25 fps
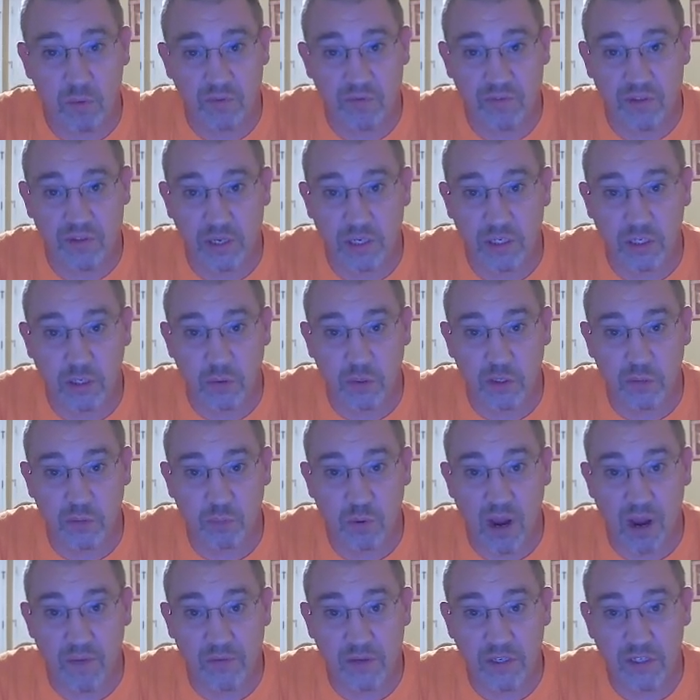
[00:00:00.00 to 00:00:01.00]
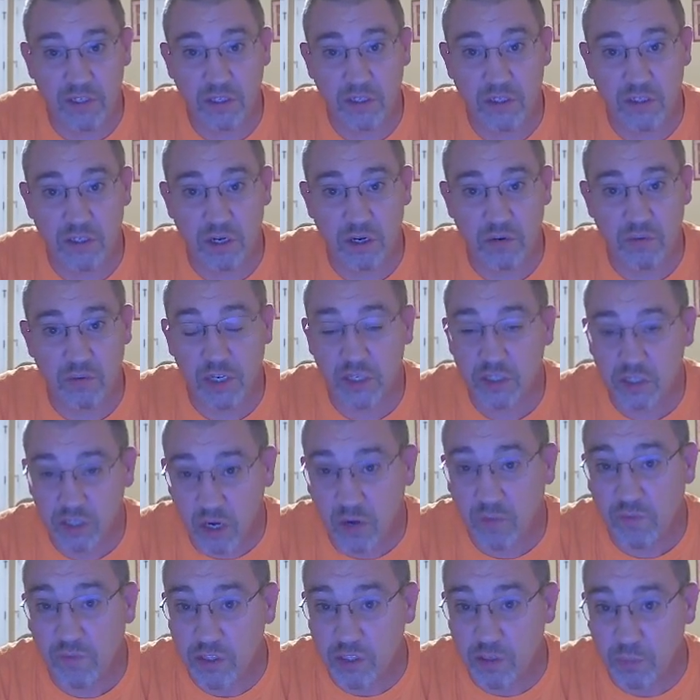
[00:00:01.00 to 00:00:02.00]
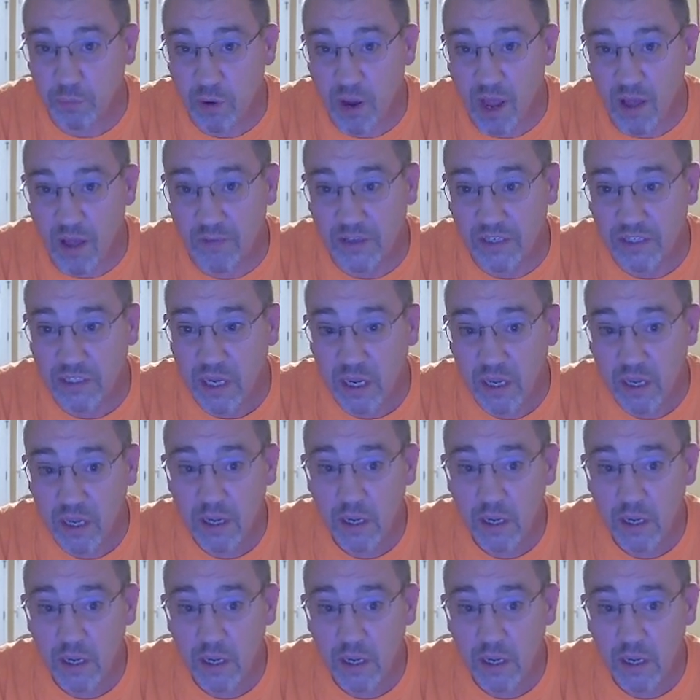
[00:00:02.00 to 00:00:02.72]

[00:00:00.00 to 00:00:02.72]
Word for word: revealing to His prophets, His servants, the prophets.